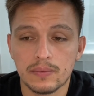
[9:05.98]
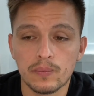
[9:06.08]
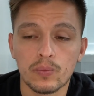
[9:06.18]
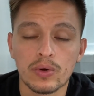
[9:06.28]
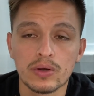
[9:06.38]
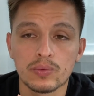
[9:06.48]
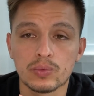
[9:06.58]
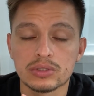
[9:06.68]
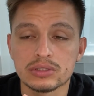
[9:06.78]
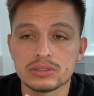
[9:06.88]
one
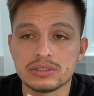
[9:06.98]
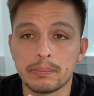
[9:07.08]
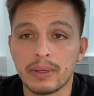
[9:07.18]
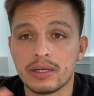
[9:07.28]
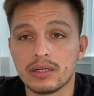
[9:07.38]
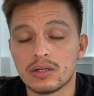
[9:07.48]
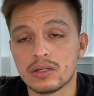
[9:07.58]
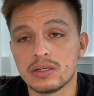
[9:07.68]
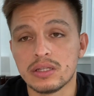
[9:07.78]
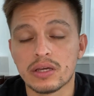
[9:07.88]
was dependent
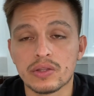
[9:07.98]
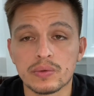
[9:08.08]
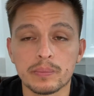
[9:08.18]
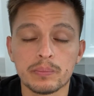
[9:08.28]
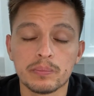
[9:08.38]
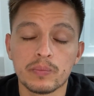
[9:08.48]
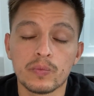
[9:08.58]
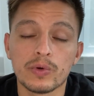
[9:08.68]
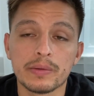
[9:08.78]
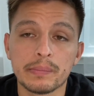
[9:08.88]
on the other
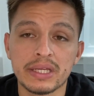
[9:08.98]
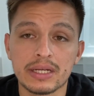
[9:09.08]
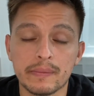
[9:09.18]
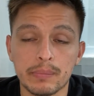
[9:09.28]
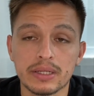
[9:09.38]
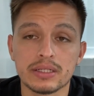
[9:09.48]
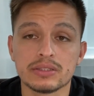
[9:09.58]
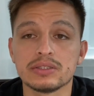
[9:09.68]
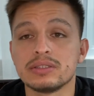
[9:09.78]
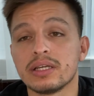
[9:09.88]
one being
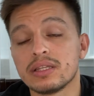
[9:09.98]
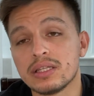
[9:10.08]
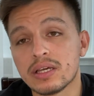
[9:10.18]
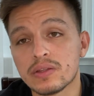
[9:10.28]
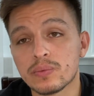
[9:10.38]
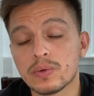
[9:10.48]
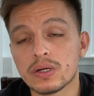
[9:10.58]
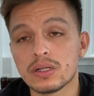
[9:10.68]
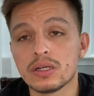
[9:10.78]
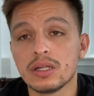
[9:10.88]
completed to take the other
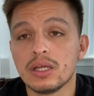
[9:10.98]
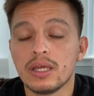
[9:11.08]
one,